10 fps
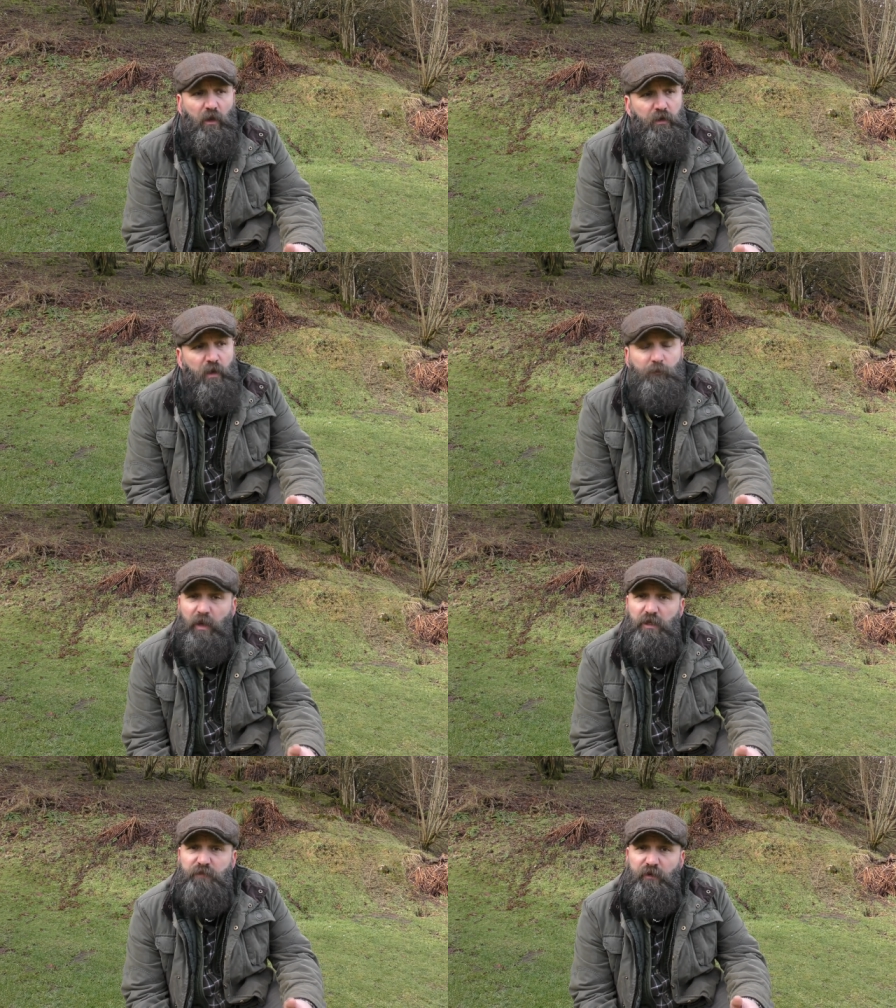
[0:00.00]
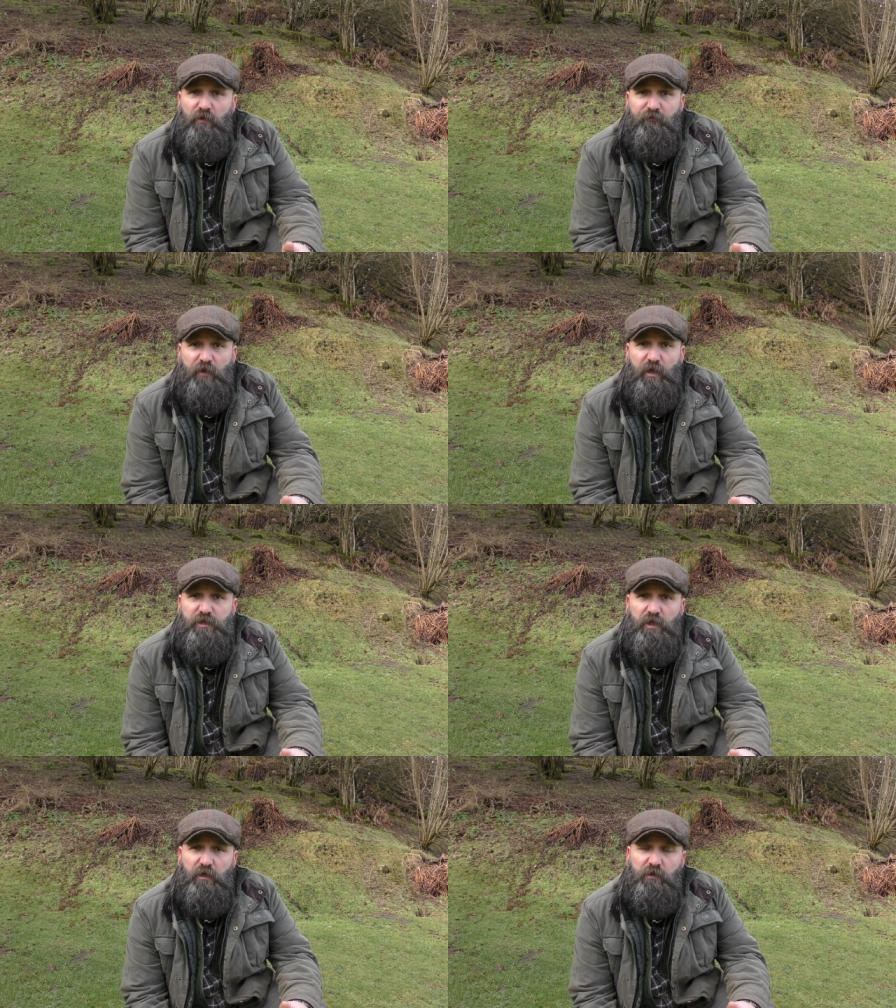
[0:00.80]
and yeah, please feel free
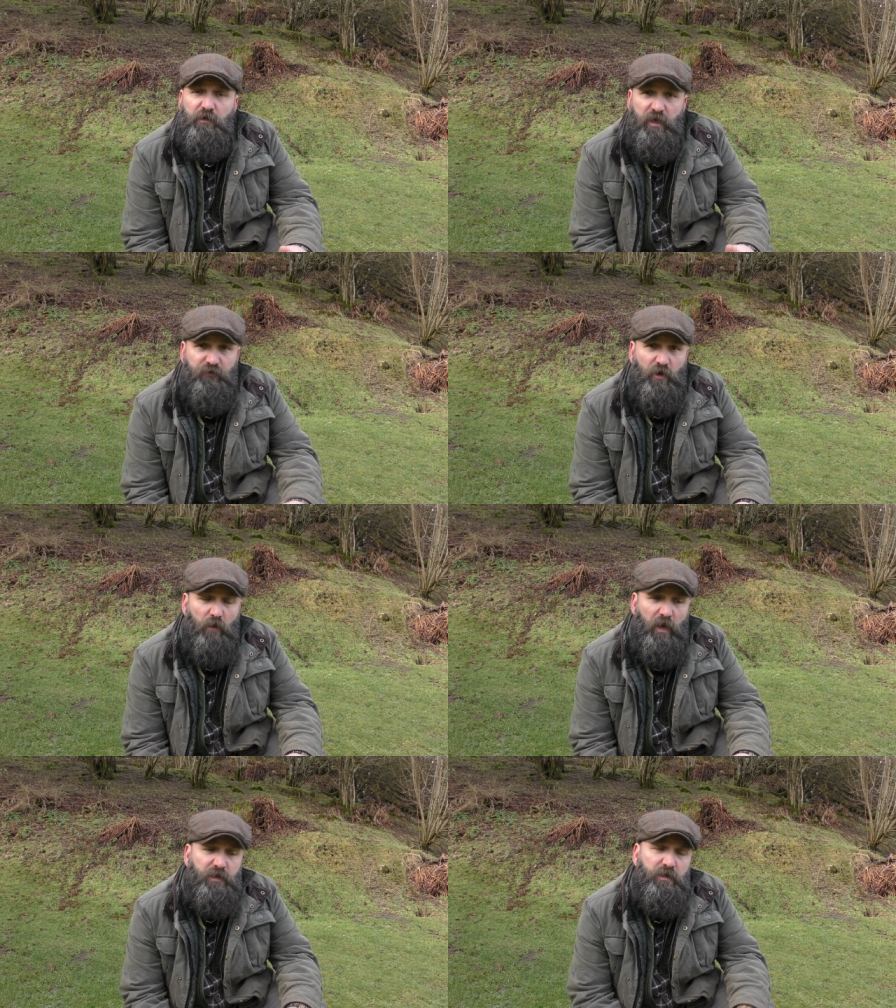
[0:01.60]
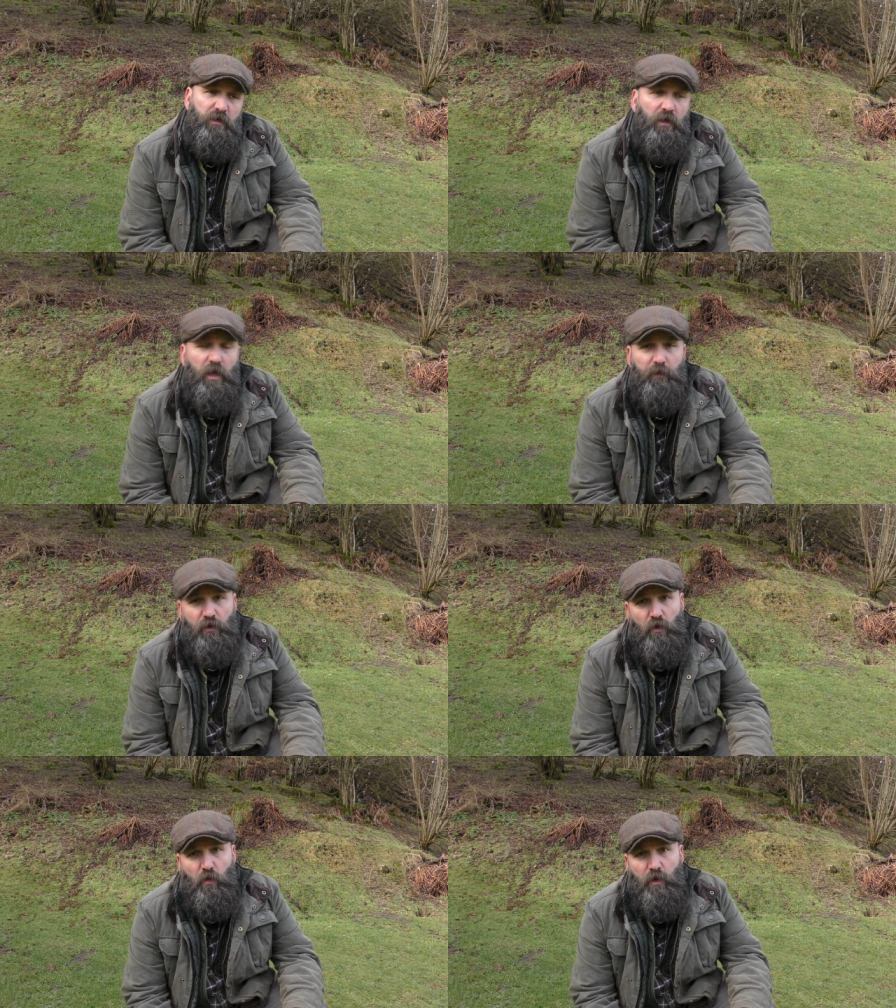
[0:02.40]
to leave a comment, let me
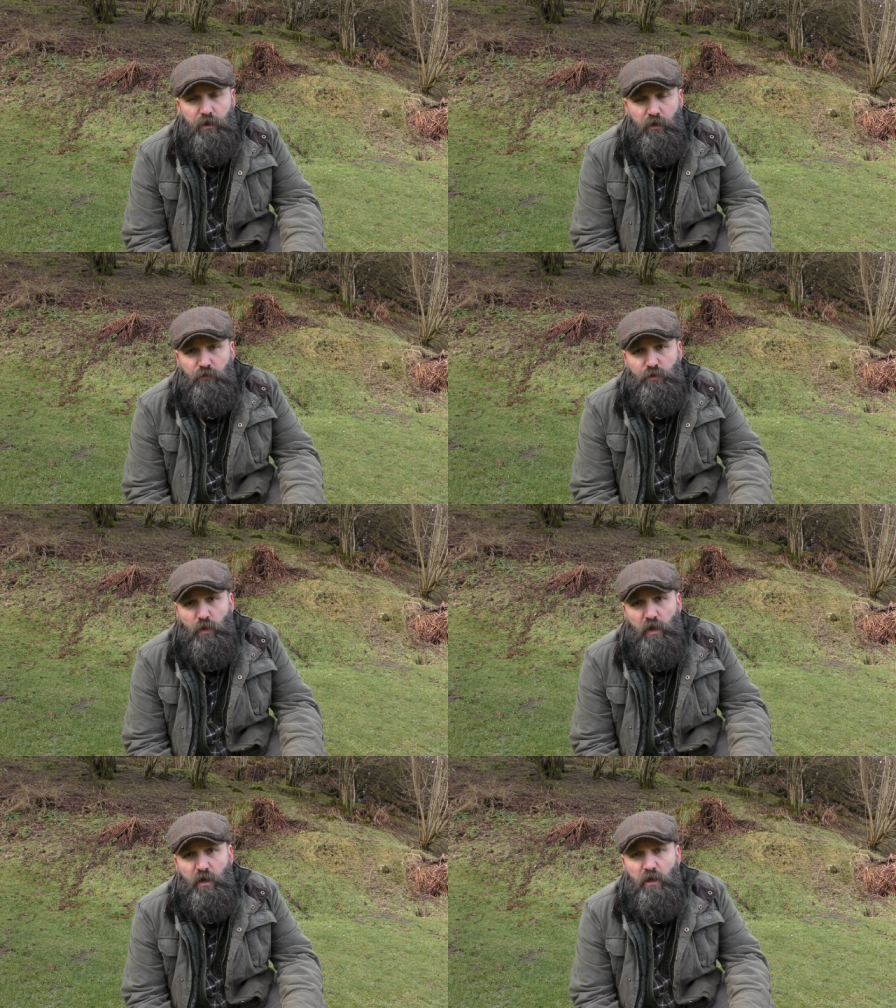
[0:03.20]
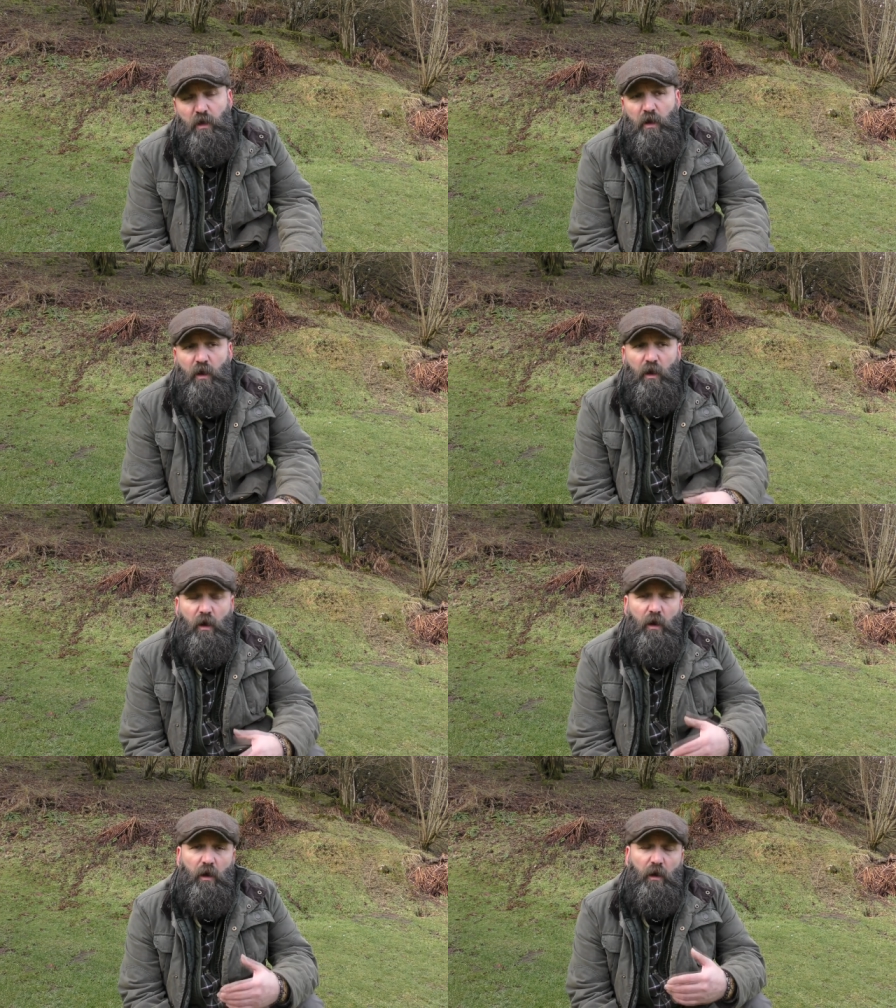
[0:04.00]
know what yous were.
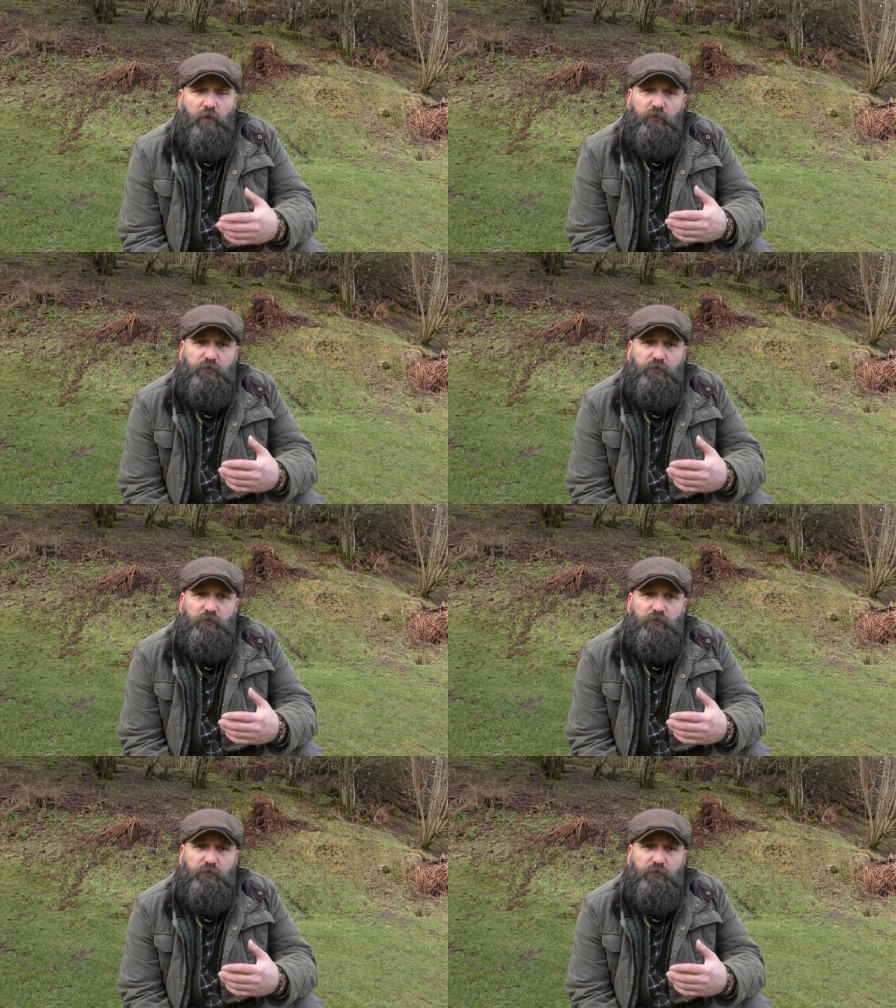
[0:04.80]
Uh,